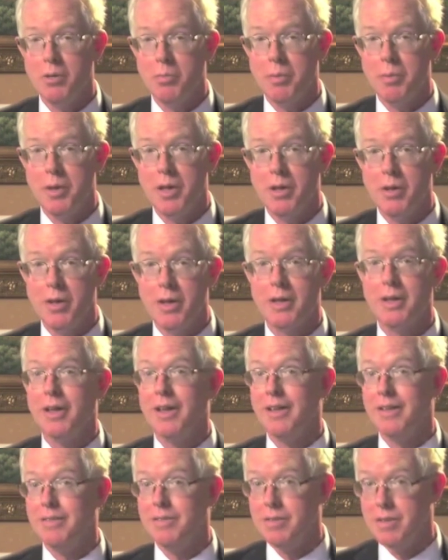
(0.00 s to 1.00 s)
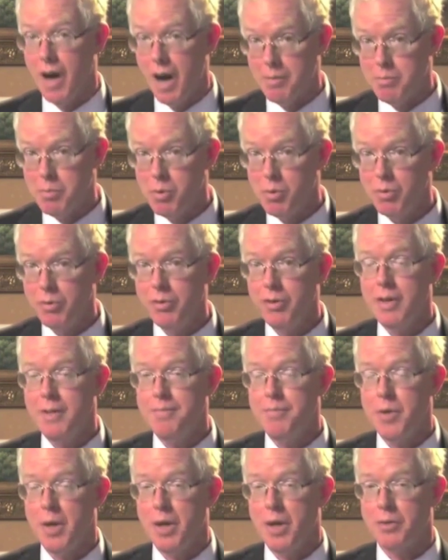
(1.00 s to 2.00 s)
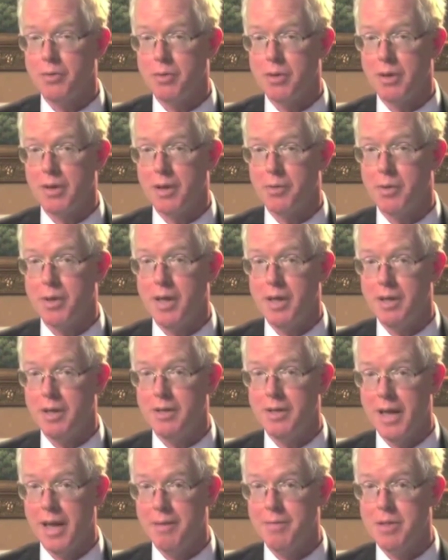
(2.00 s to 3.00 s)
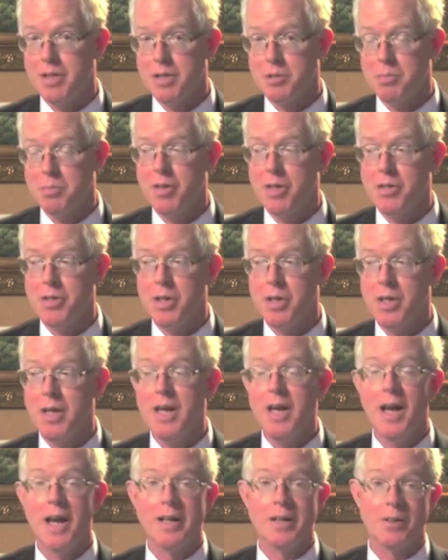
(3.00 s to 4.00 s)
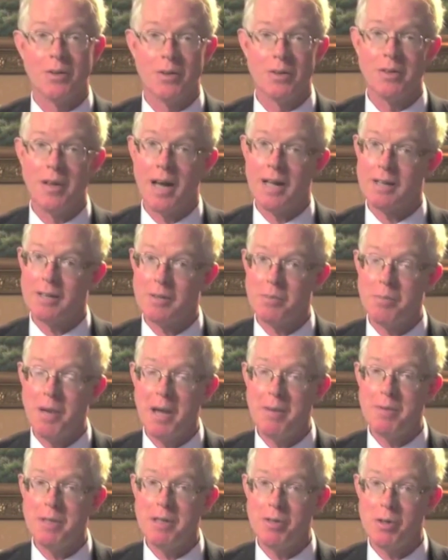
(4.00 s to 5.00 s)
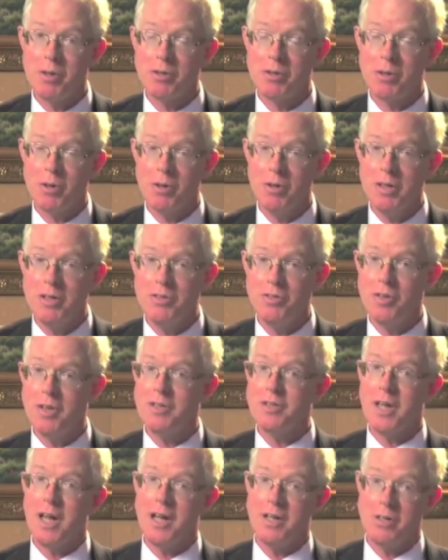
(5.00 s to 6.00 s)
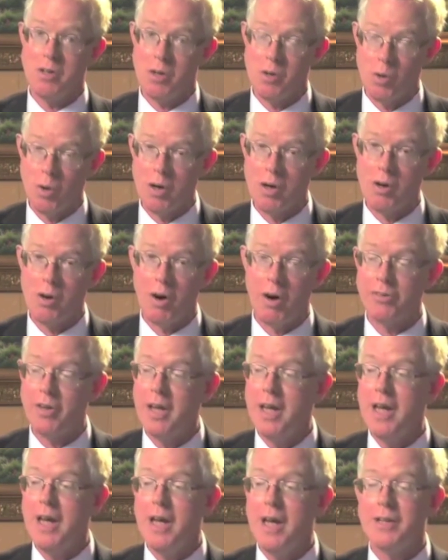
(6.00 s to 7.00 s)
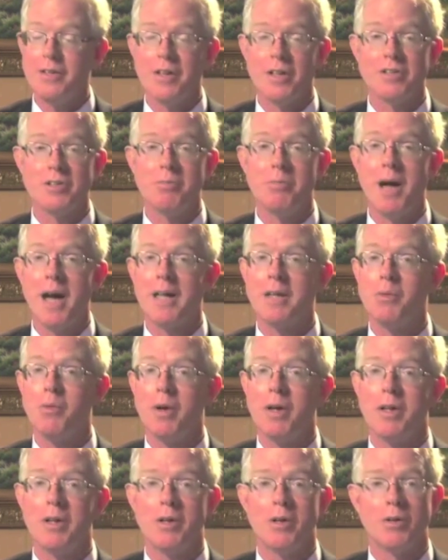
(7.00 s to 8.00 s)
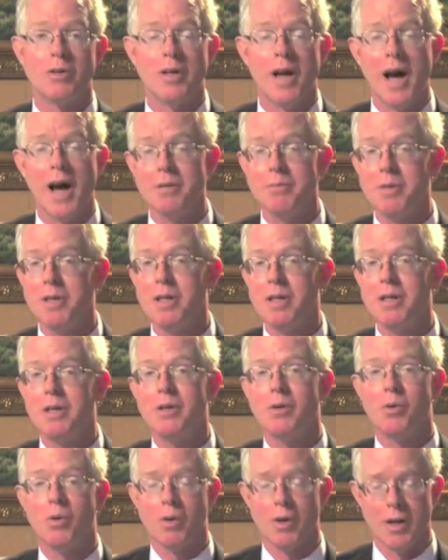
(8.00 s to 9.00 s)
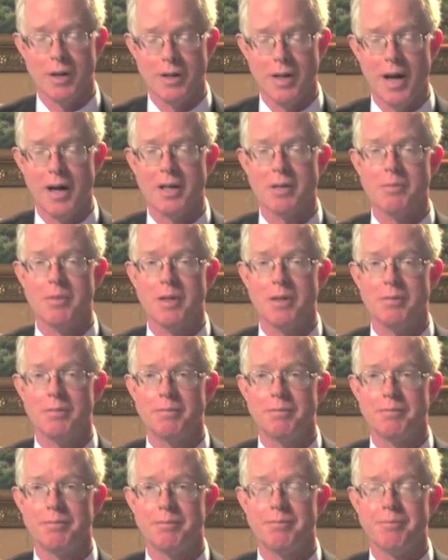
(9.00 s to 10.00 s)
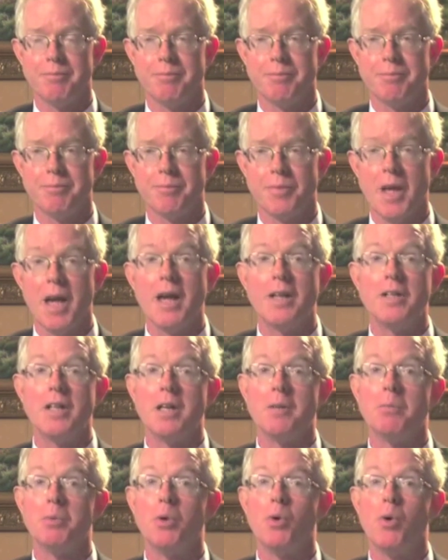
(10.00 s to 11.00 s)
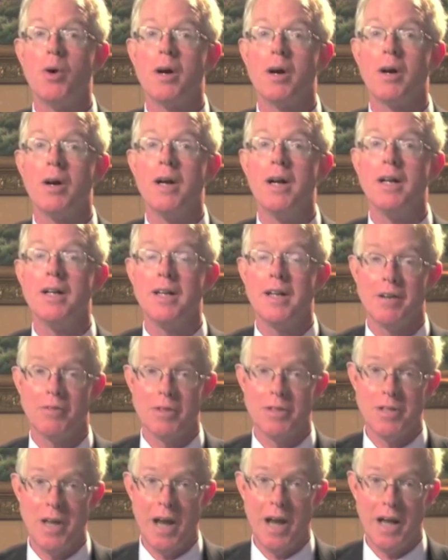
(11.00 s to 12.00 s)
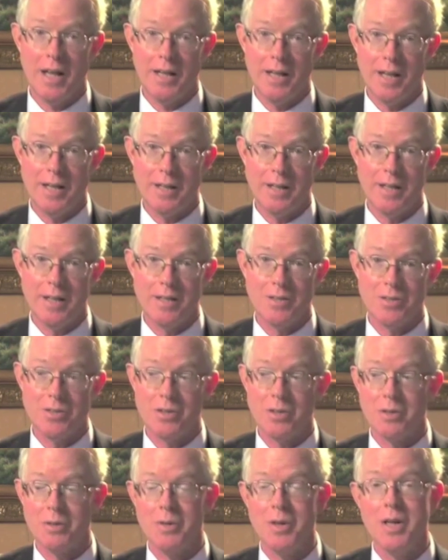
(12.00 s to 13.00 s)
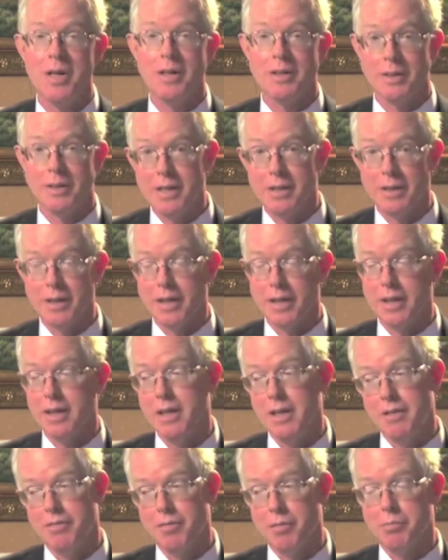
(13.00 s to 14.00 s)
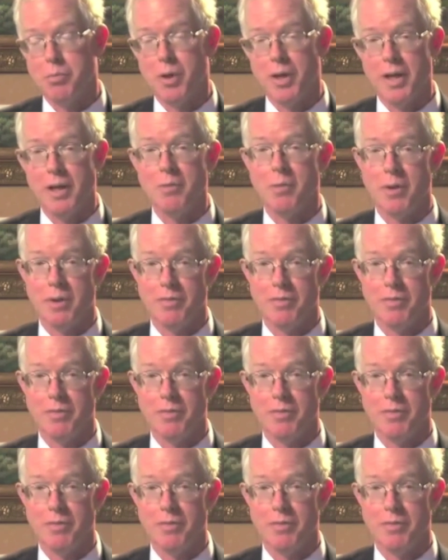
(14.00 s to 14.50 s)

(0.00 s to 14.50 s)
period doubled under the liquidated damages provision, and you're entitled to payment of your attorney's fees and your court costs. It doesn't matter whether you're documented or undocumented. And the employer can't retaliate against you legally for bringing one of